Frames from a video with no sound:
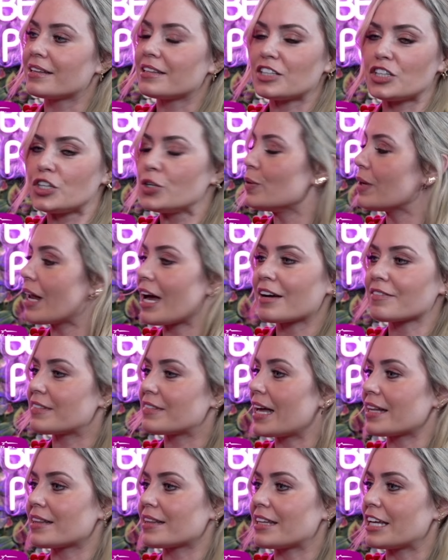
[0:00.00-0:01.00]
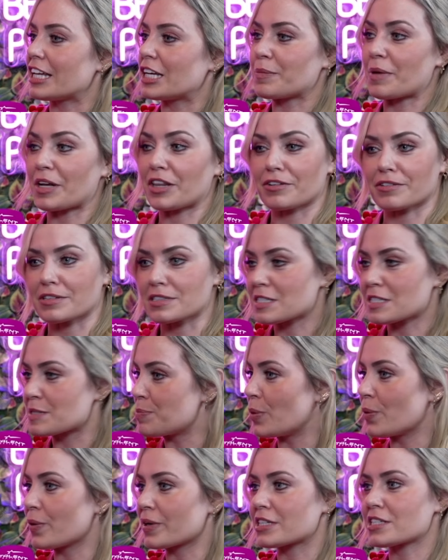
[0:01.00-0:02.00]
you'll have that then, no matter it's
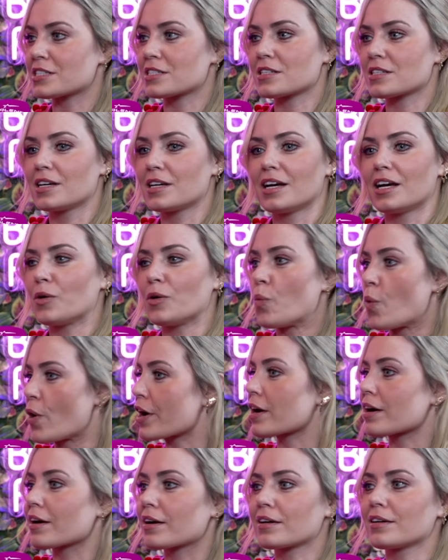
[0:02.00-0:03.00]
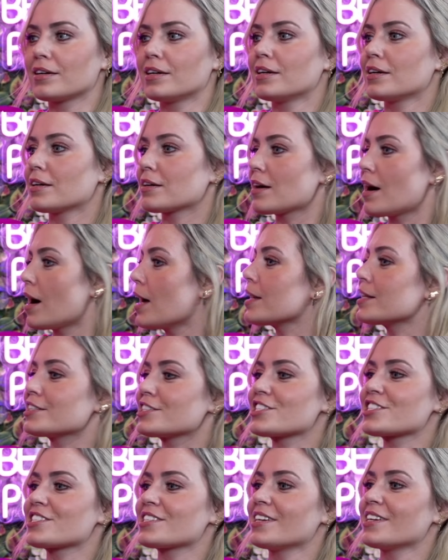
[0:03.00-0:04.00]
sport, work,
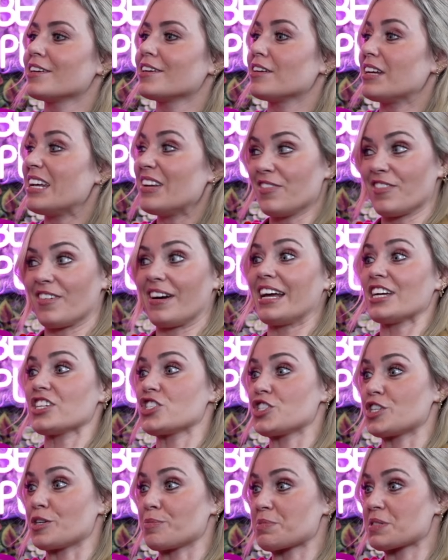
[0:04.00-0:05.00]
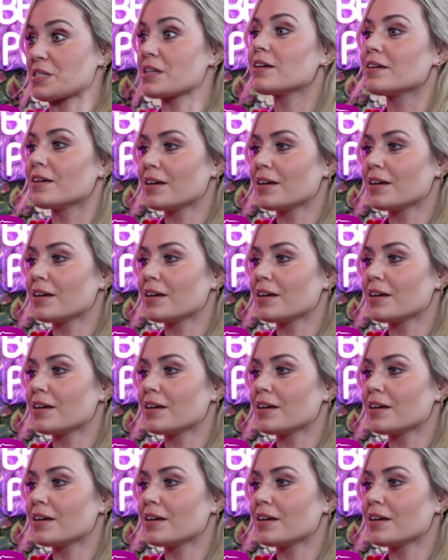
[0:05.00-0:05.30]
college, even relationships.